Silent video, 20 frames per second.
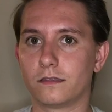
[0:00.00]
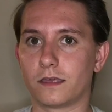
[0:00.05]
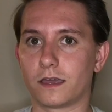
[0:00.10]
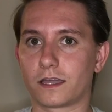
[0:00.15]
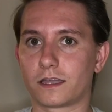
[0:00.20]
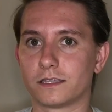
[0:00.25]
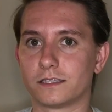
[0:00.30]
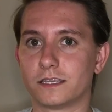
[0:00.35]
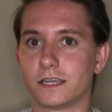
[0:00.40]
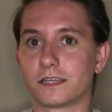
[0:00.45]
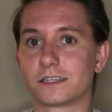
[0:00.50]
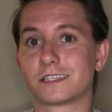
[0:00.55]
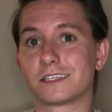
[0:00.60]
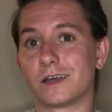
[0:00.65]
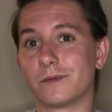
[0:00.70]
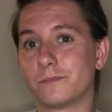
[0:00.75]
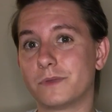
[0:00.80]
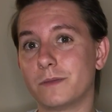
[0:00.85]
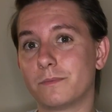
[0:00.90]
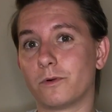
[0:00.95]
that can take
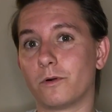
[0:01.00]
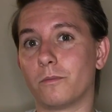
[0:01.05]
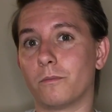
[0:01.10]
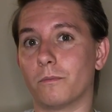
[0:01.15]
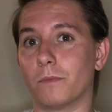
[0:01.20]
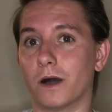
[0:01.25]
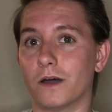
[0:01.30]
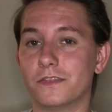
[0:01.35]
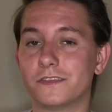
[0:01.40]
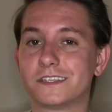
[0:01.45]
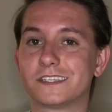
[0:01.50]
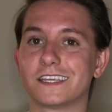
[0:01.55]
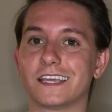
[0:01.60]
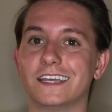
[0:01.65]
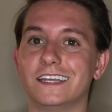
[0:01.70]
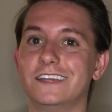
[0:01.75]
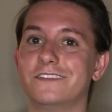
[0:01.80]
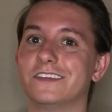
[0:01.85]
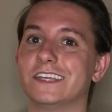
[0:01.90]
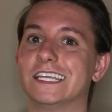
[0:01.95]
some people months
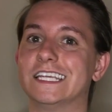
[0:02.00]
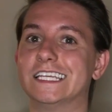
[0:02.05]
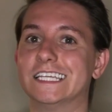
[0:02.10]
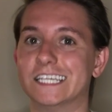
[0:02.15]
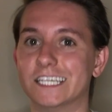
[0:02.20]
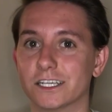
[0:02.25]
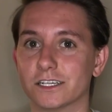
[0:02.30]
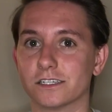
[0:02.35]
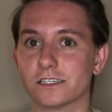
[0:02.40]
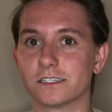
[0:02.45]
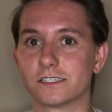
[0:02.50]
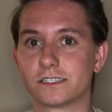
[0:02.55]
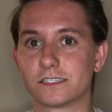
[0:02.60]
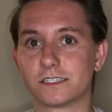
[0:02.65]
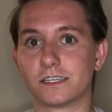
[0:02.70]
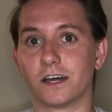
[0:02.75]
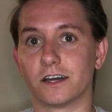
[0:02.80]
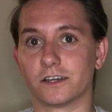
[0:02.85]
and even years to